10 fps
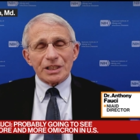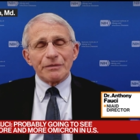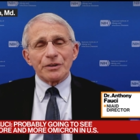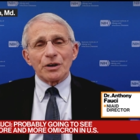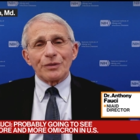
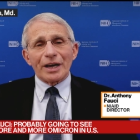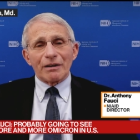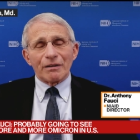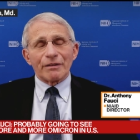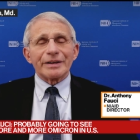even though they
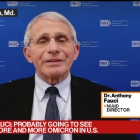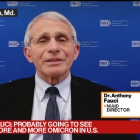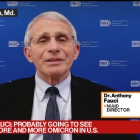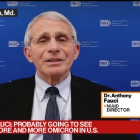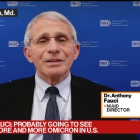
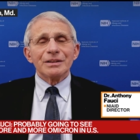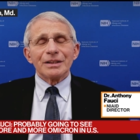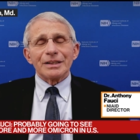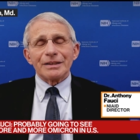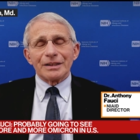aren't
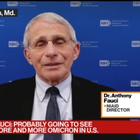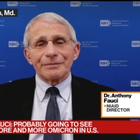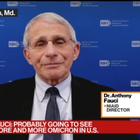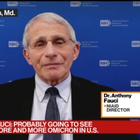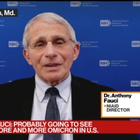
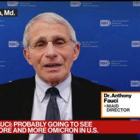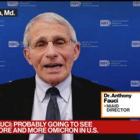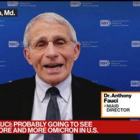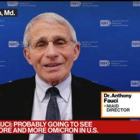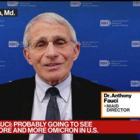um,
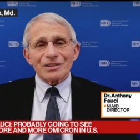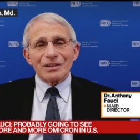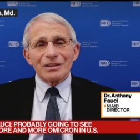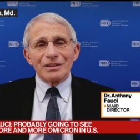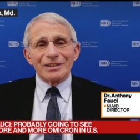as
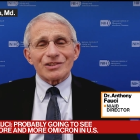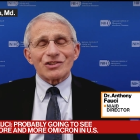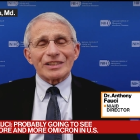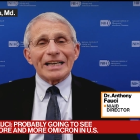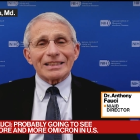
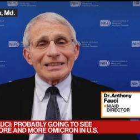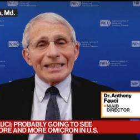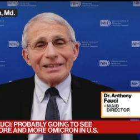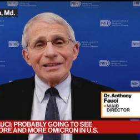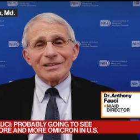
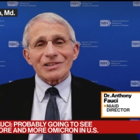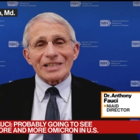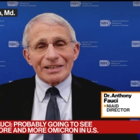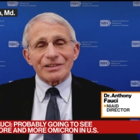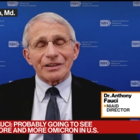distinctly
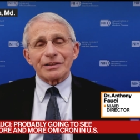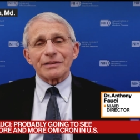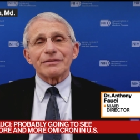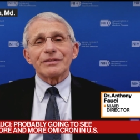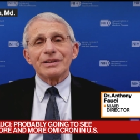
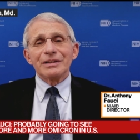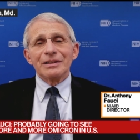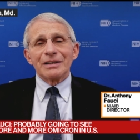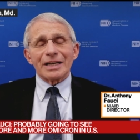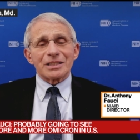sensitive
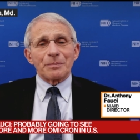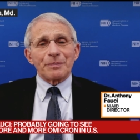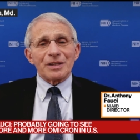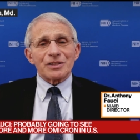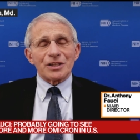as the
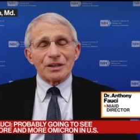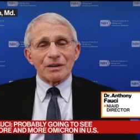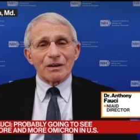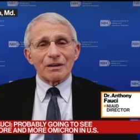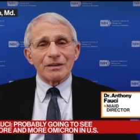
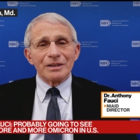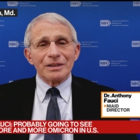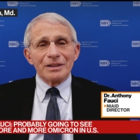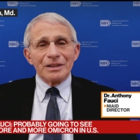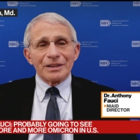PCR,
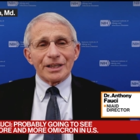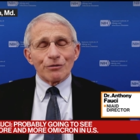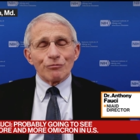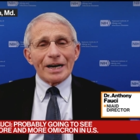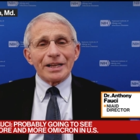
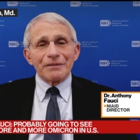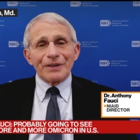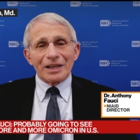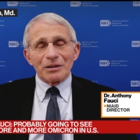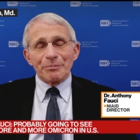their ready
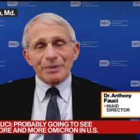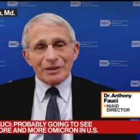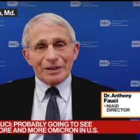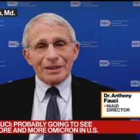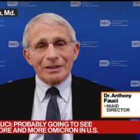
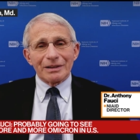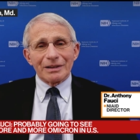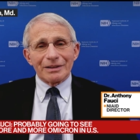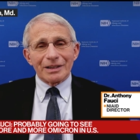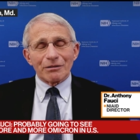availability,
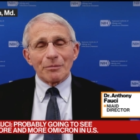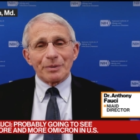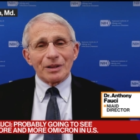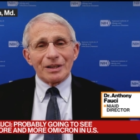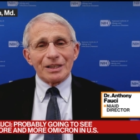their
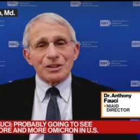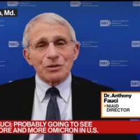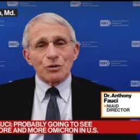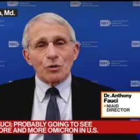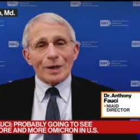ability
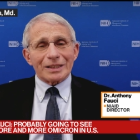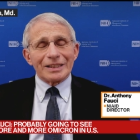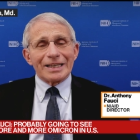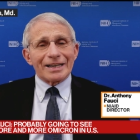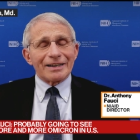to
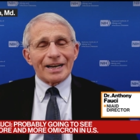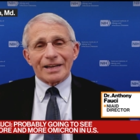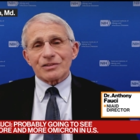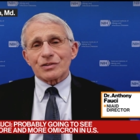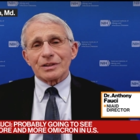quickly get an
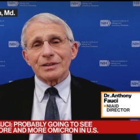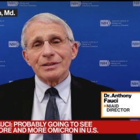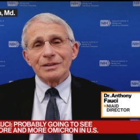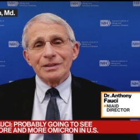answer,